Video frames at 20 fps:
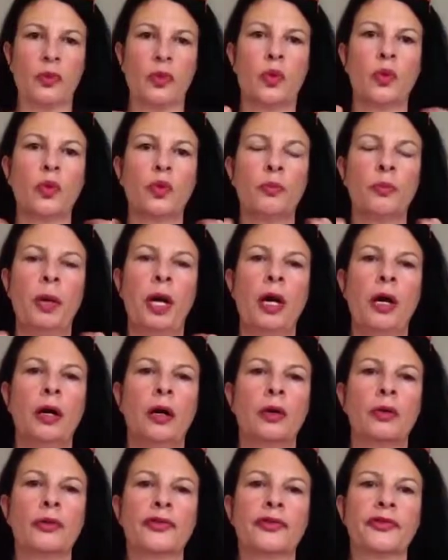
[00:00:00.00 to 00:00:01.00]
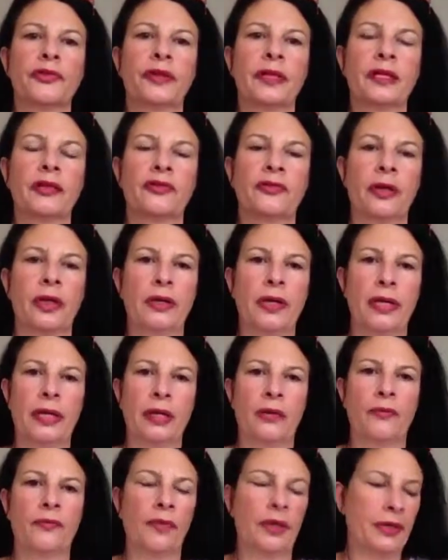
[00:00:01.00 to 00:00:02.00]
all pearls and things around here
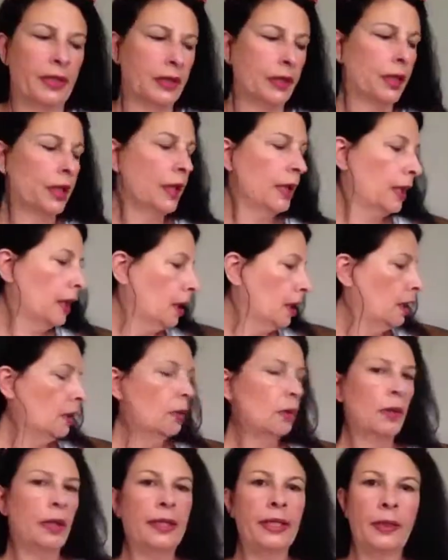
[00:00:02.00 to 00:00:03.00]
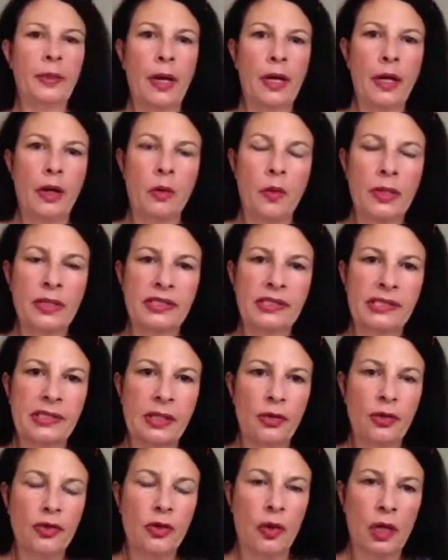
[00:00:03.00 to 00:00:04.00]
and around here. Well, anyway, I went
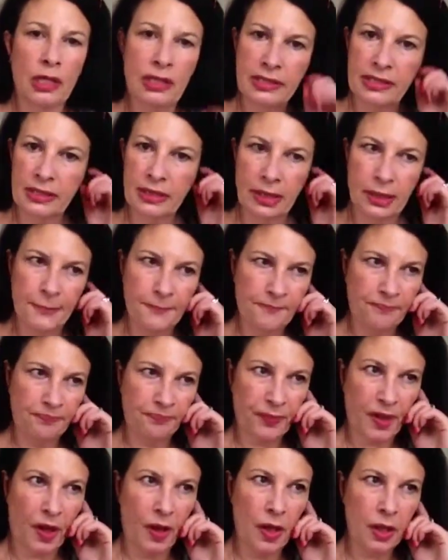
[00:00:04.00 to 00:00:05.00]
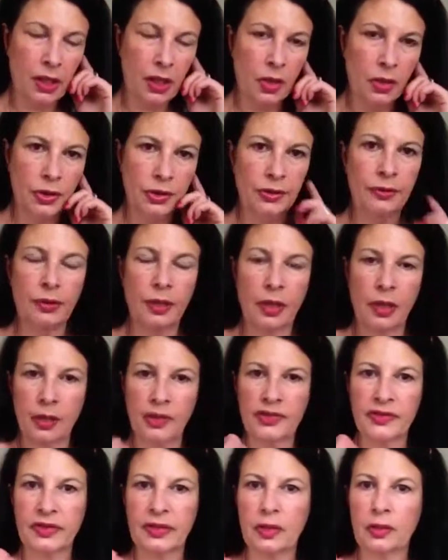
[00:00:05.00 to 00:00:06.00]
so crazy, I couldn't
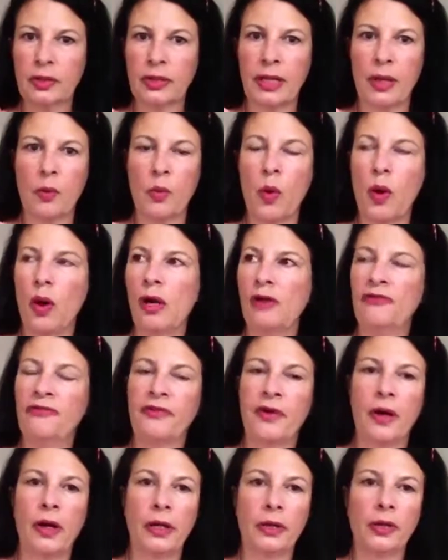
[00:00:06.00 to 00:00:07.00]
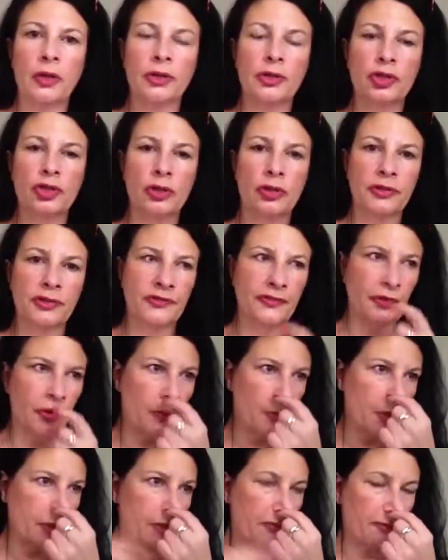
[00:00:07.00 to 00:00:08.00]
get Wi-Fi, I couldn't transfer
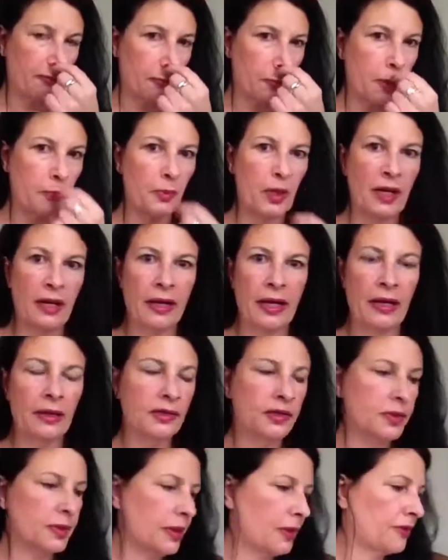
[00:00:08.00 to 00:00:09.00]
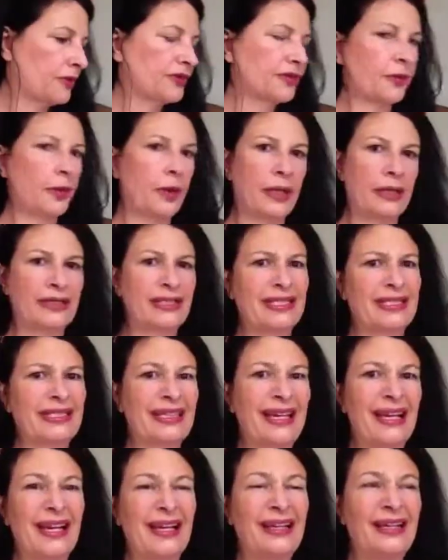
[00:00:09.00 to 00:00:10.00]
money from one account to another, so I had to
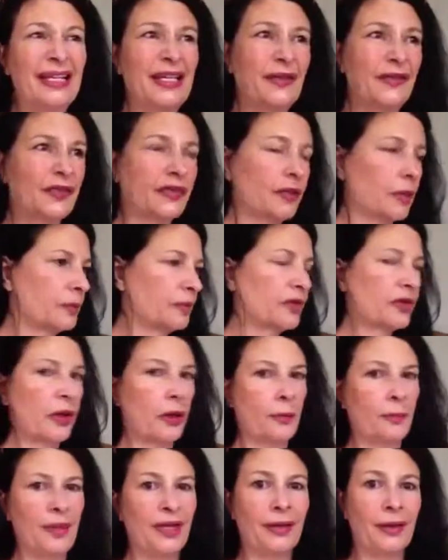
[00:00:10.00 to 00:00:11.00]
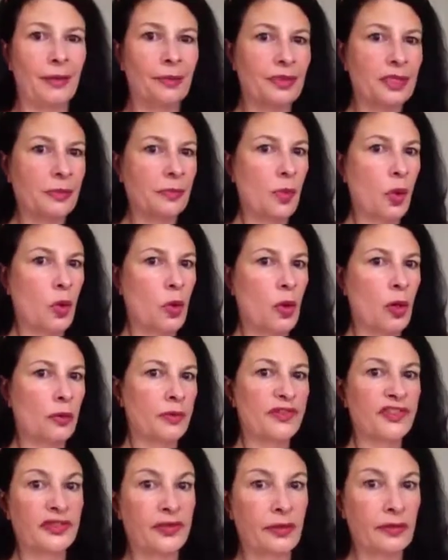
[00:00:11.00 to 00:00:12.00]
leave some to go and pick up tomorrow,
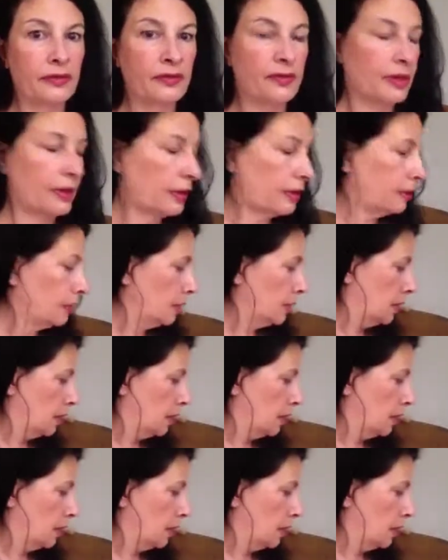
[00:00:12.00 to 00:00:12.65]
Sunday,